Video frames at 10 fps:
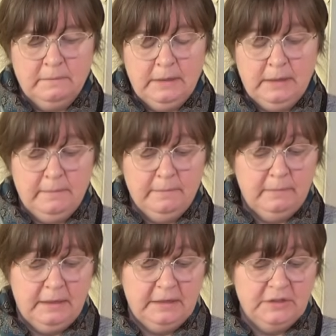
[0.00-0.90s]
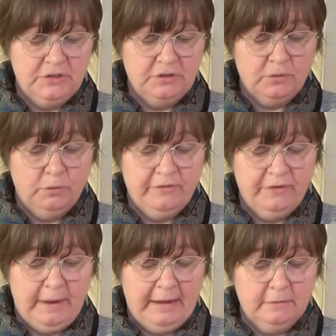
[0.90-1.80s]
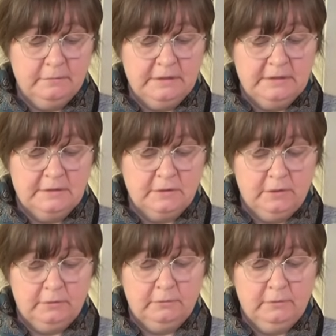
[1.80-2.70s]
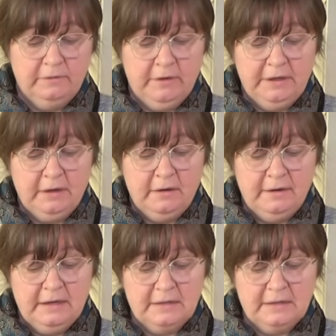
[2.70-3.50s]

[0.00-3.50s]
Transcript: and it's just all throughout. This has gone a funny colour, and